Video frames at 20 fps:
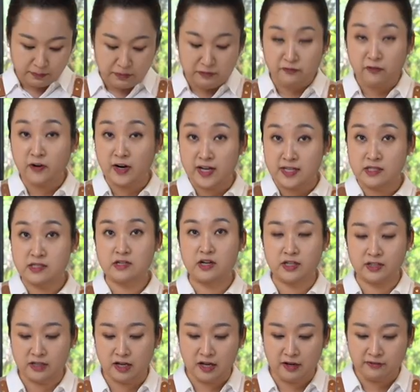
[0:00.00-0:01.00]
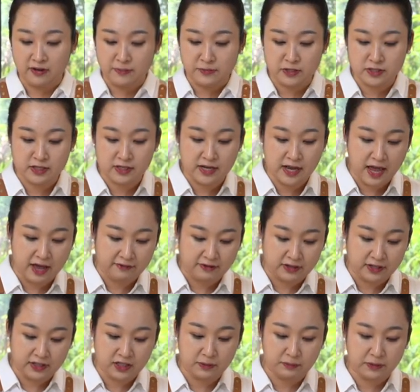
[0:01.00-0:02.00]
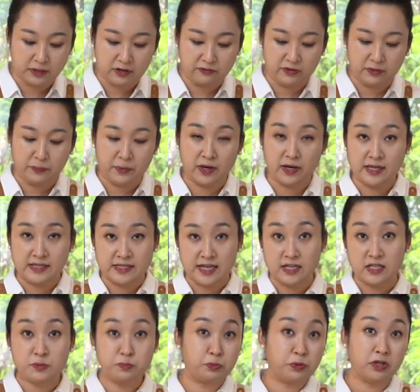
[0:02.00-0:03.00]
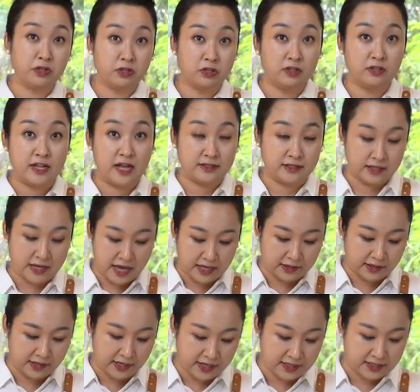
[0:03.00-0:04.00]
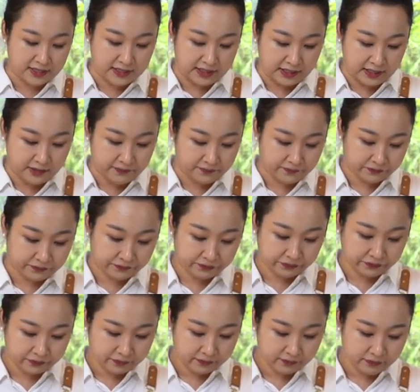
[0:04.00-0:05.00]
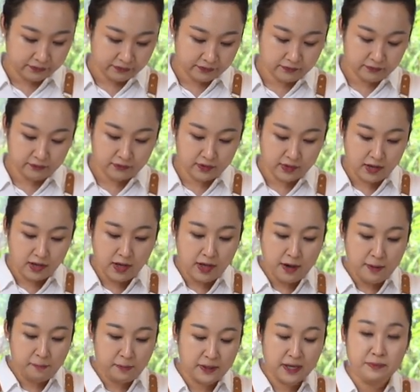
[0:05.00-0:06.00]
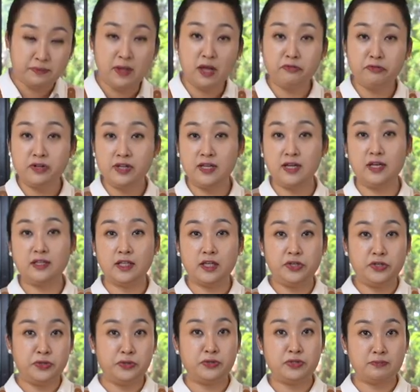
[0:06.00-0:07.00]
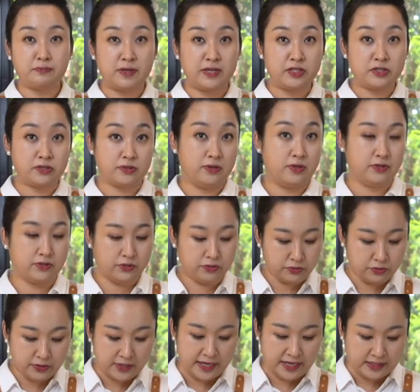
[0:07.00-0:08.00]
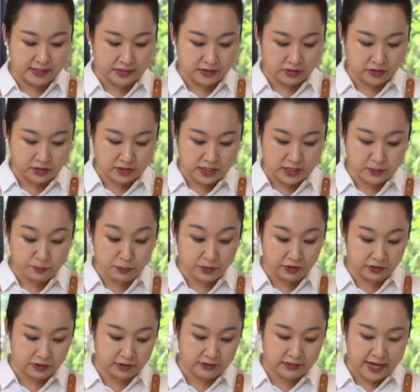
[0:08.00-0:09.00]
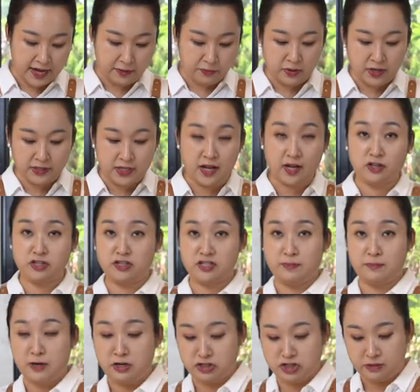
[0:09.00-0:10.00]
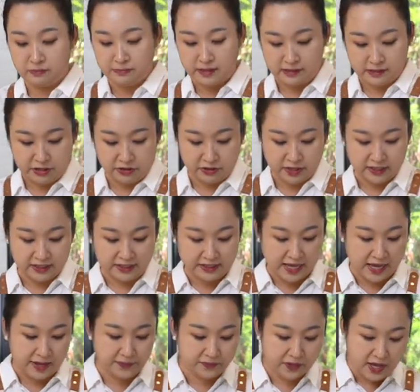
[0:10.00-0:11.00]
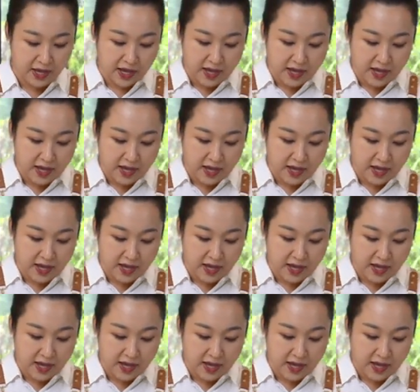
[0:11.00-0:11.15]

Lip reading: before I start off, I'm just gonna have a little bit of a isang sprinkle lang ng ating asin. But I'm not really gonna use my salt to taste it, so just a sprinkle lang. Wala talaga siya sa measurement na yung kanina.